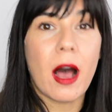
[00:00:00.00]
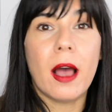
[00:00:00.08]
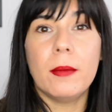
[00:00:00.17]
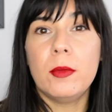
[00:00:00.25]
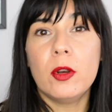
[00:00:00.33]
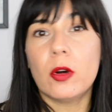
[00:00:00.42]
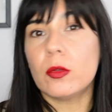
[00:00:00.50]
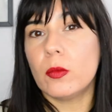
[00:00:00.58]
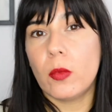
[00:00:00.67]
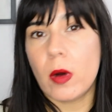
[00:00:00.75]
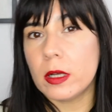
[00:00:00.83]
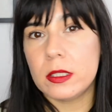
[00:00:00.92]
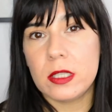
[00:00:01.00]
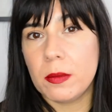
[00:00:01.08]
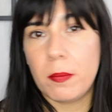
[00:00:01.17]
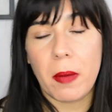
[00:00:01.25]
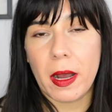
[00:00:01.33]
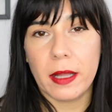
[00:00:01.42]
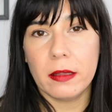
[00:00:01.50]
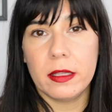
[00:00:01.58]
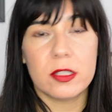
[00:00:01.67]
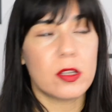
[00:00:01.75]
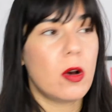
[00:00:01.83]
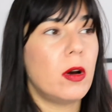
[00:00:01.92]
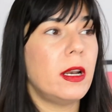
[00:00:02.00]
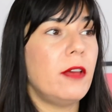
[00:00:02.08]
I'm not one to pile this on.